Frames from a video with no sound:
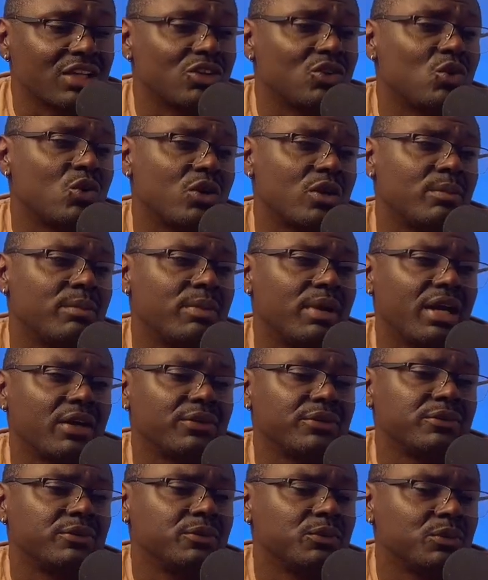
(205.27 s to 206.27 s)
quarterback
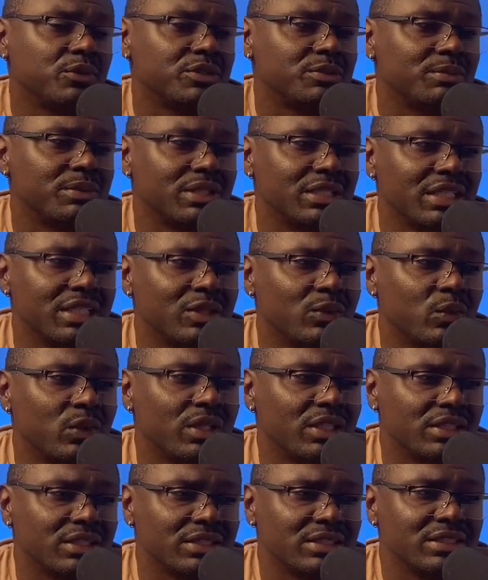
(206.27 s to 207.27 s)
was Malik
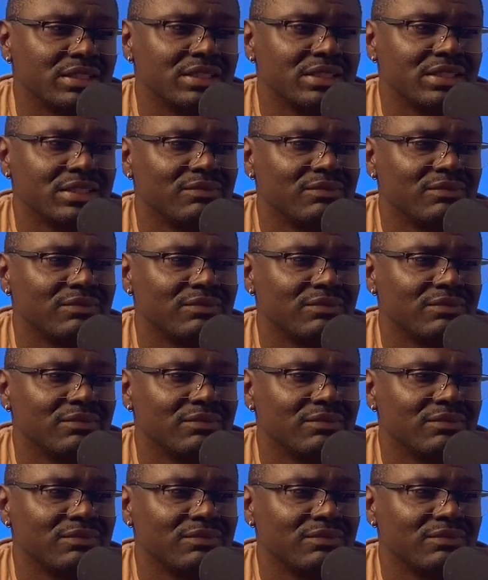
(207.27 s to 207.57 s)
Willis.